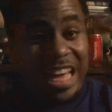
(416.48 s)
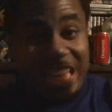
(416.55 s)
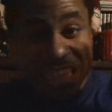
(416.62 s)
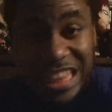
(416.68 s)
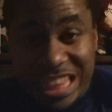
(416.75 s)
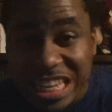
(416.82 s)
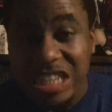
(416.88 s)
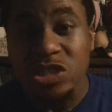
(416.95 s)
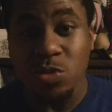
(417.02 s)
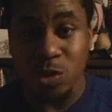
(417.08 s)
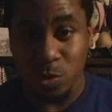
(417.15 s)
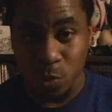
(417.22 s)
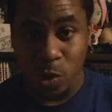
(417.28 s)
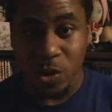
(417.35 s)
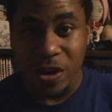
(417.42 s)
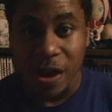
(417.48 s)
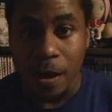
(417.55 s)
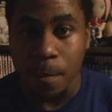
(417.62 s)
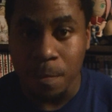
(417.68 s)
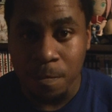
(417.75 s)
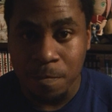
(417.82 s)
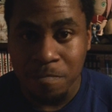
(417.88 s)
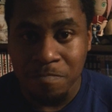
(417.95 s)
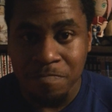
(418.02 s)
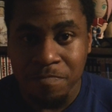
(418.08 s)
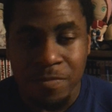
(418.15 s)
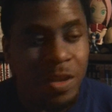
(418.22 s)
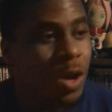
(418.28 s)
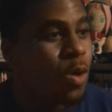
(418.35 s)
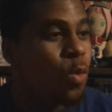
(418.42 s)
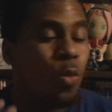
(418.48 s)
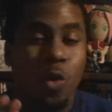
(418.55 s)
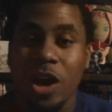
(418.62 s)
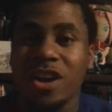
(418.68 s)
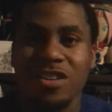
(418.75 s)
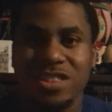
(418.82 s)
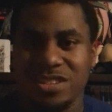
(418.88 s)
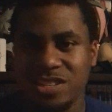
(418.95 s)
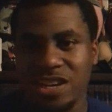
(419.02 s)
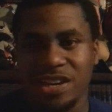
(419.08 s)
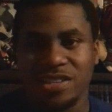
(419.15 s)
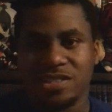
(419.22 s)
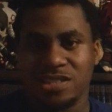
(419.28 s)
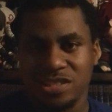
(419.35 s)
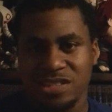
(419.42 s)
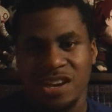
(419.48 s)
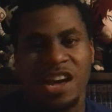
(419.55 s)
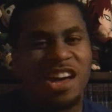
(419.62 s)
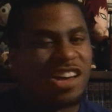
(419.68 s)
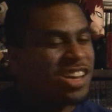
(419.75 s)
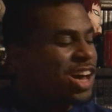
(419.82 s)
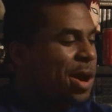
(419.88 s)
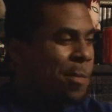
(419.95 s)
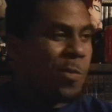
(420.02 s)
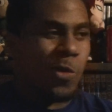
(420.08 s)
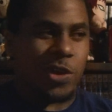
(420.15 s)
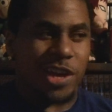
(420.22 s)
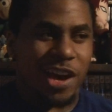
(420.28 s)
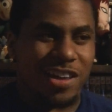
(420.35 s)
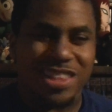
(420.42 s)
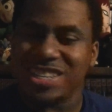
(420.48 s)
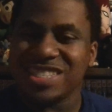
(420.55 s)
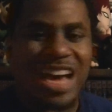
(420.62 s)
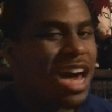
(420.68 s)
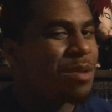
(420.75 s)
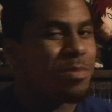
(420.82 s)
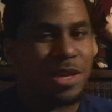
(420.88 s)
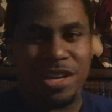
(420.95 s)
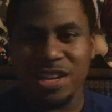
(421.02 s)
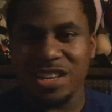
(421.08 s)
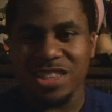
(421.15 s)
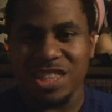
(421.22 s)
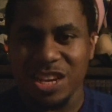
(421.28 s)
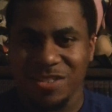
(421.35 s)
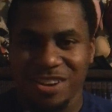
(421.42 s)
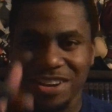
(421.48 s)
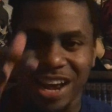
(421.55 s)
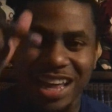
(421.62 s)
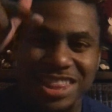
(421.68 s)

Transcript: this one woke up? What are the chances? Come on, y'all. There's got to be a good theory. And I